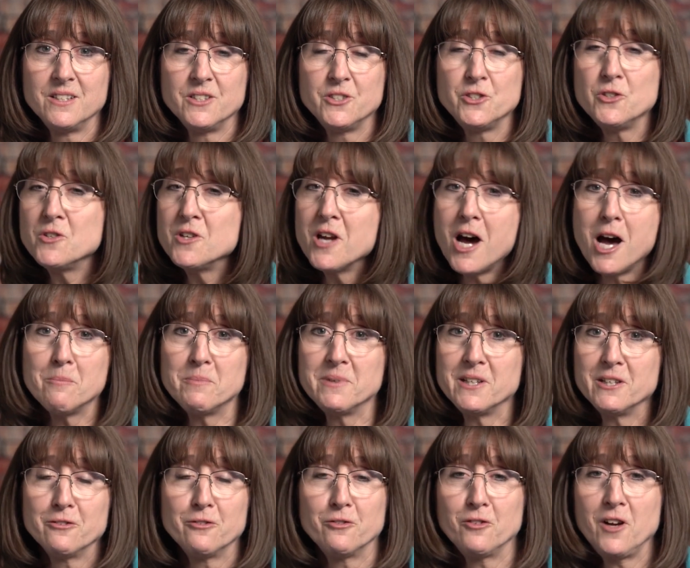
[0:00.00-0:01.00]
Do not be
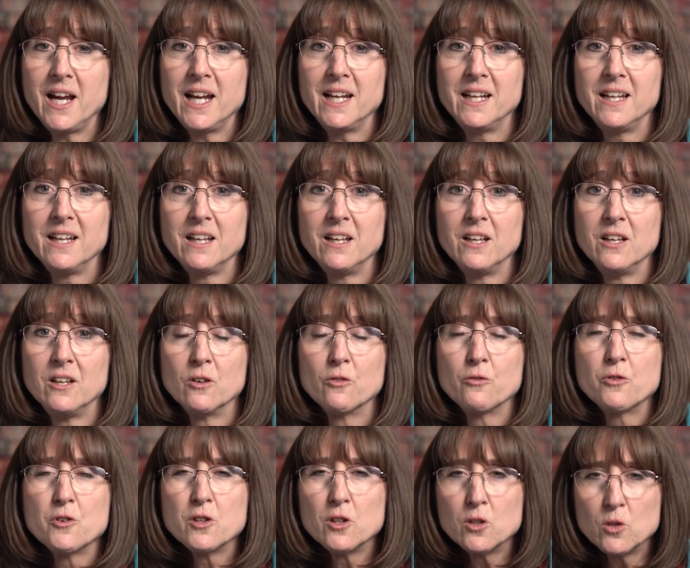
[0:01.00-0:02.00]
afraid,
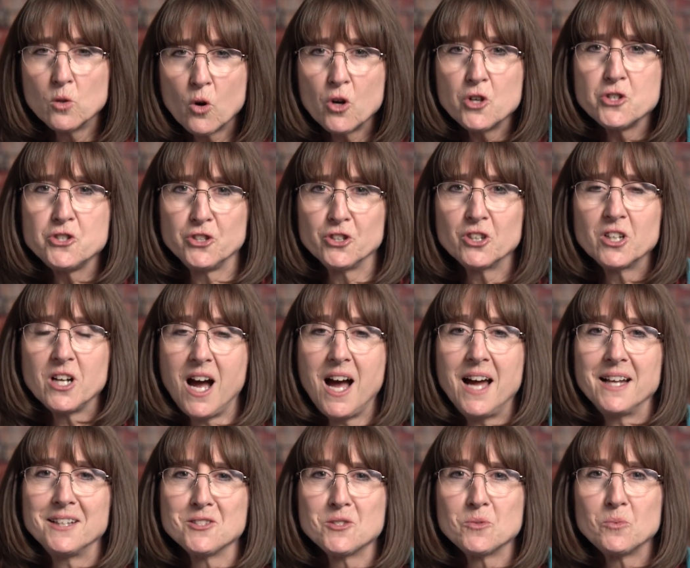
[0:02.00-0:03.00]
for the Lord your
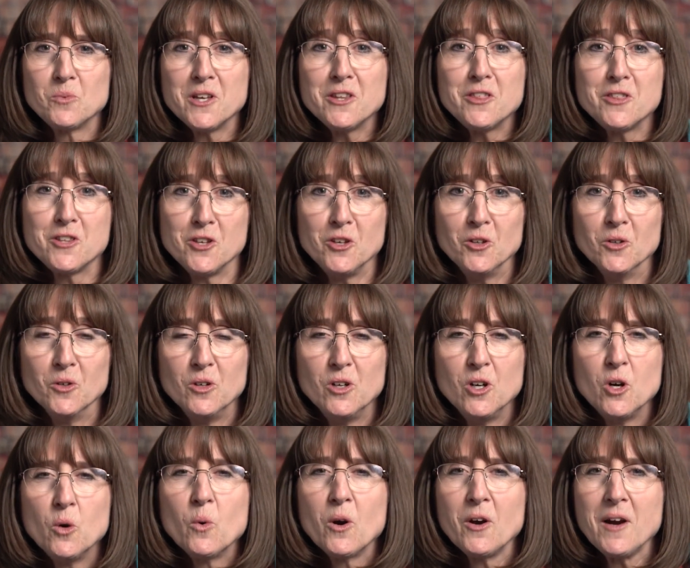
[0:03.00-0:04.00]
God is with you
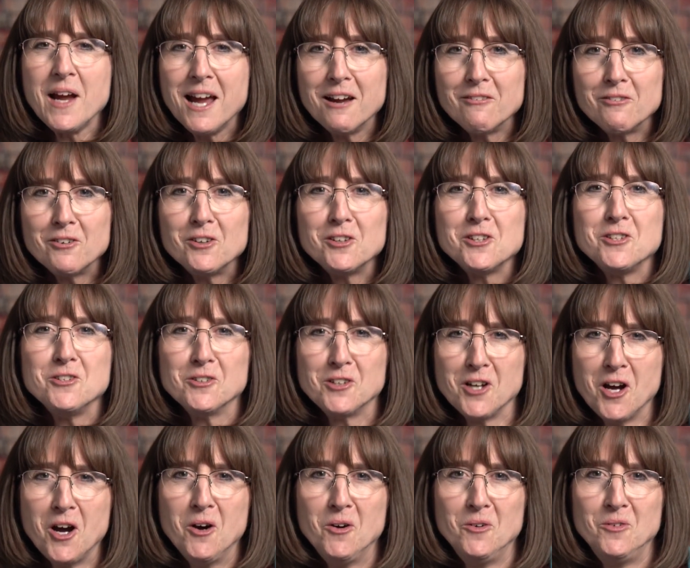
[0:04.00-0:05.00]
wherever you
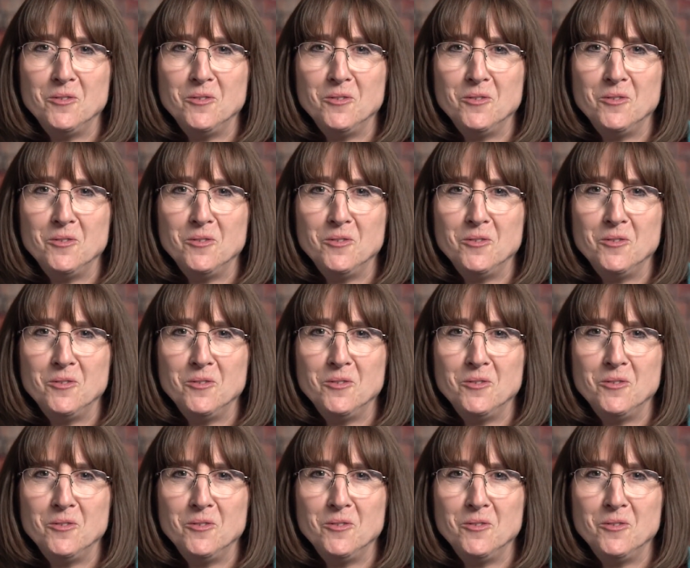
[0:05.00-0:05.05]
go."